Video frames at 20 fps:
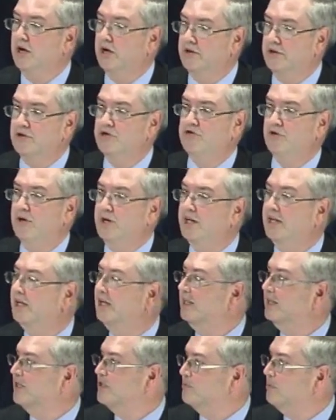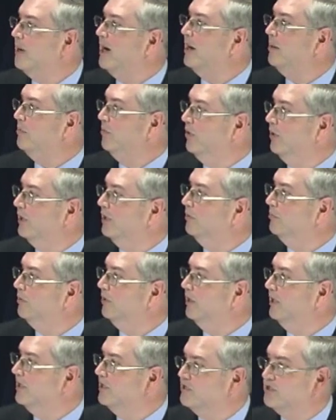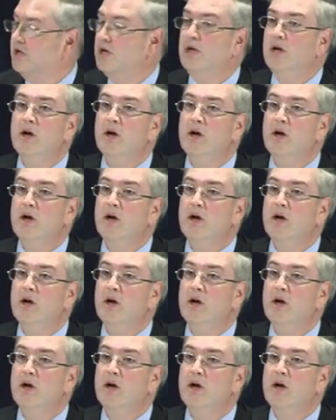the trading in the spot marketplace.